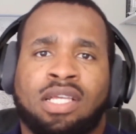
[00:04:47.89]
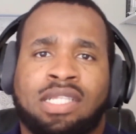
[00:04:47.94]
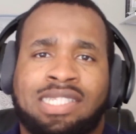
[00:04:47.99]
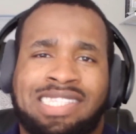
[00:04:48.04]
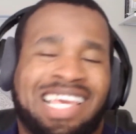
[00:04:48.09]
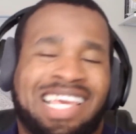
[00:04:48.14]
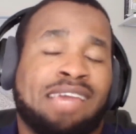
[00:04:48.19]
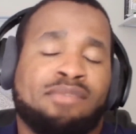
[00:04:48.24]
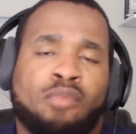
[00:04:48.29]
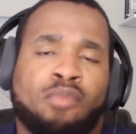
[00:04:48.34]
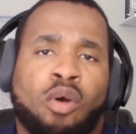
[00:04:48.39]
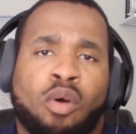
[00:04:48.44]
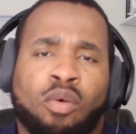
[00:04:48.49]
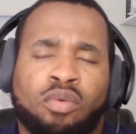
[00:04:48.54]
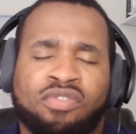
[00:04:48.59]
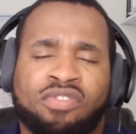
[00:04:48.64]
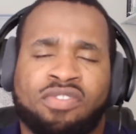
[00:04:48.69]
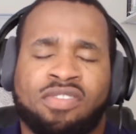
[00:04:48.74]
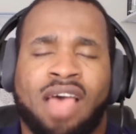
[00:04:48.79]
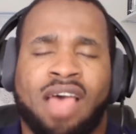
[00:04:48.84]

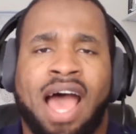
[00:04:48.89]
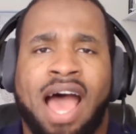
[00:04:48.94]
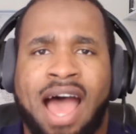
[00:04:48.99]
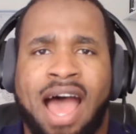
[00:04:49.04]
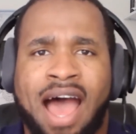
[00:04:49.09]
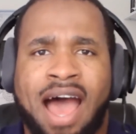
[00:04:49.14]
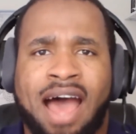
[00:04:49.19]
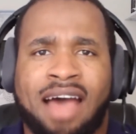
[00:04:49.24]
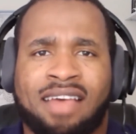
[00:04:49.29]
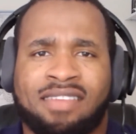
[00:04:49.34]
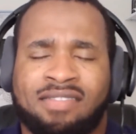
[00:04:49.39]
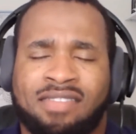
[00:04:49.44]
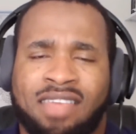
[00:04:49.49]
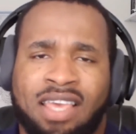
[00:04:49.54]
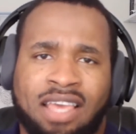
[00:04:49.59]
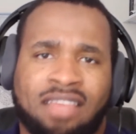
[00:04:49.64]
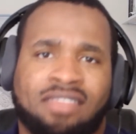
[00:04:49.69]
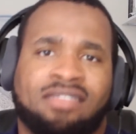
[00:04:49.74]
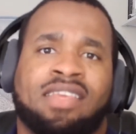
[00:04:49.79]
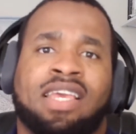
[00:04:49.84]
Dimorphos as
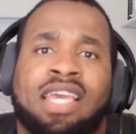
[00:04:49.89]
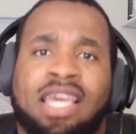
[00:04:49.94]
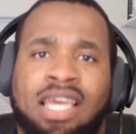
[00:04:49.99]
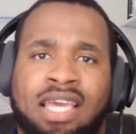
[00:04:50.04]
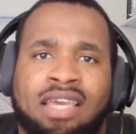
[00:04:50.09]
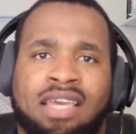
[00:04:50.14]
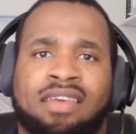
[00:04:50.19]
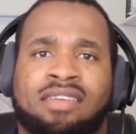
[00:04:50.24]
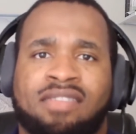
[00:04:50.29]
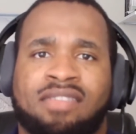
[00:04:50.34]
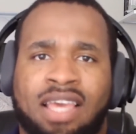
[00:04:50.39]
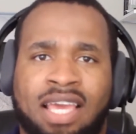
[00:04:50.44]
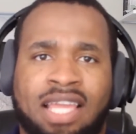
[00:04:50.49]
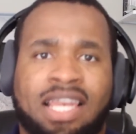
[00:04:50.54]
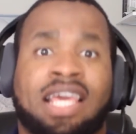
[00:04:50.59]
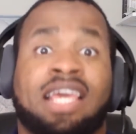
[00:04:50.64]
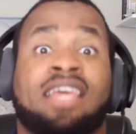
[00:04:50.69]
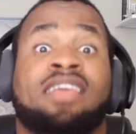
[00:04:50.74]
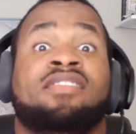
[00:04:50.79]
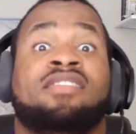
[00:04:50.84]
it is in
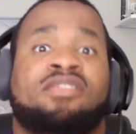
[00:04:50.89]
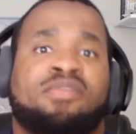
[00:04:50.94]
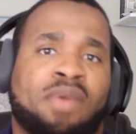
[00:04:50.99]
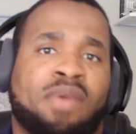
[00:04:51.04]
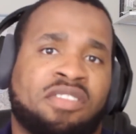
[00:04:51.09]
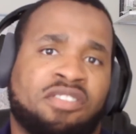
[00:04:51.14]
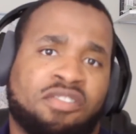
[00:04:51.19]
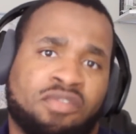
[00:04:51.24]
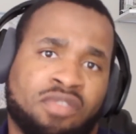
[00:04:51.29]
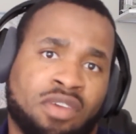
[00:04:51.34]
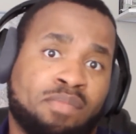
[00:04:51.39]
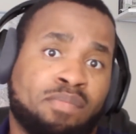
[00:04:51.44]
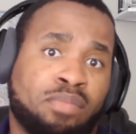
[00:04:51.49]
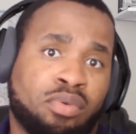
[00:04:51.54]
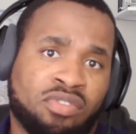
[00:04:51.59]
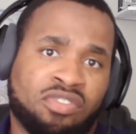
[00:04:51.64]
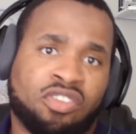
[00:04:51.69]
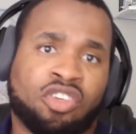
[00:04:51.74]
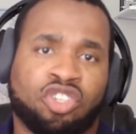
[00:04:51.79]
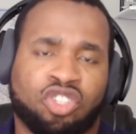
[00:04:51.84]
its specific
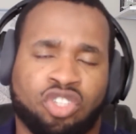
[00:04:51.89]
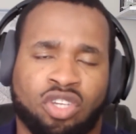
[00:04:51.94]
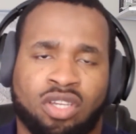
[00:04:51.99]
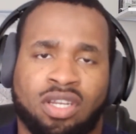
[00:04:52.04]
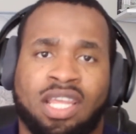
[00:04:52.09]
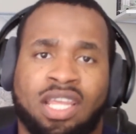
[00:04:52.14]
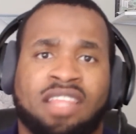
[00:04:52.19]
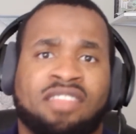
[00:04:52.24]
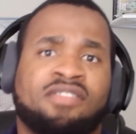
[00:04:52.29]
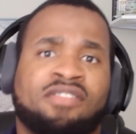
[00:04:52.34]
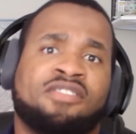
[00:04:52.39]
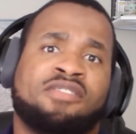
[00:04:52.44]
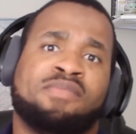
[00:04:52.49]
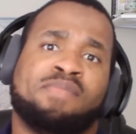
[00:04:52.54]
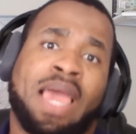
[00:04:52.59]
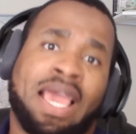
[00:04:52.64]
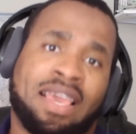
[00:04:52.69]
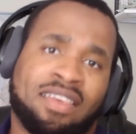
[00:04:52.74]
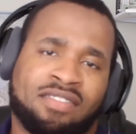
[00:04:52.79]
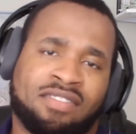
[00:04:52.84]
position in
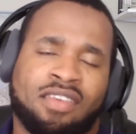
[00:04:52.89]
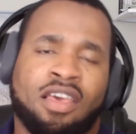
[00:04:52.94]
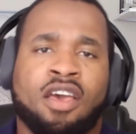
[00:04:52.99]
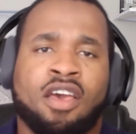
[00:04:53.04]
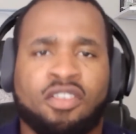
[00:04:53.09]
space.